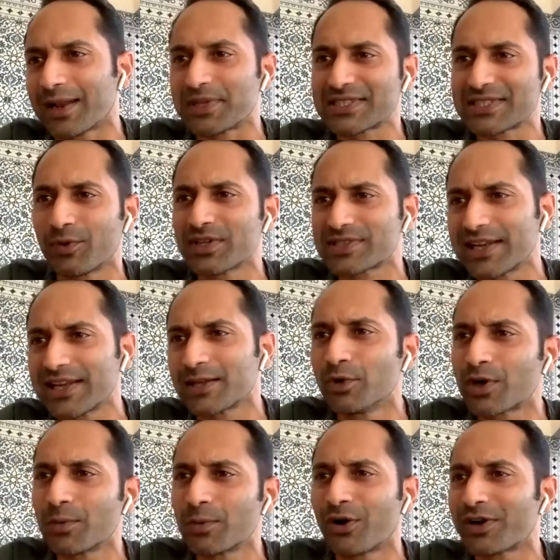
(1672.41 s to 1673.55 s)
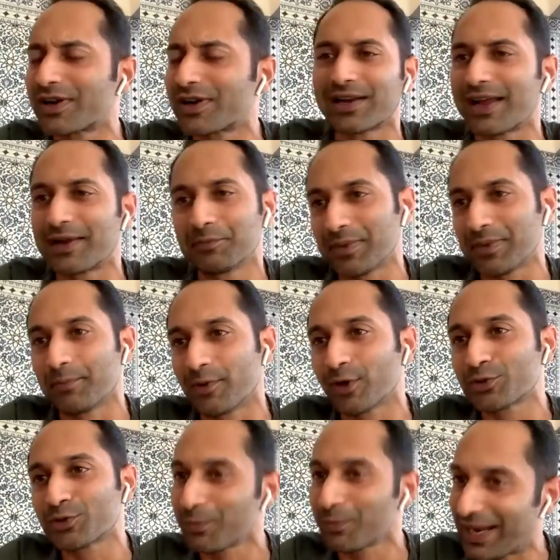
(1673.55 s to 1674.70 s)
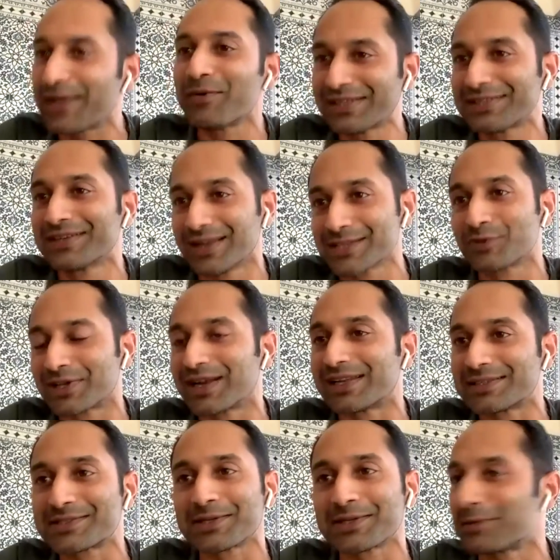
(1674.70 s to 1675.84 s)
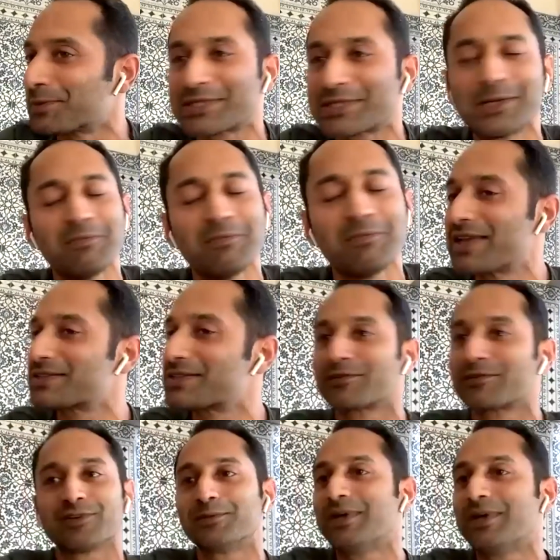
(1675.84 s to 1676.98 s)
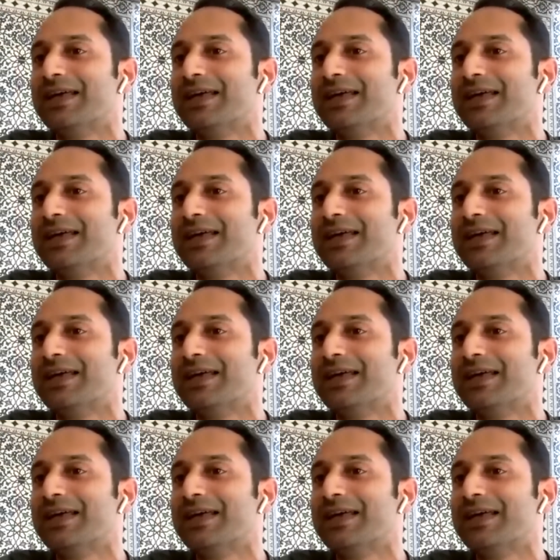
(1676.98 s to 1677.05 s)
I mean, someone is writing a book about it, and I'm not sure, but I went and asked for the rights. It's an amazing film.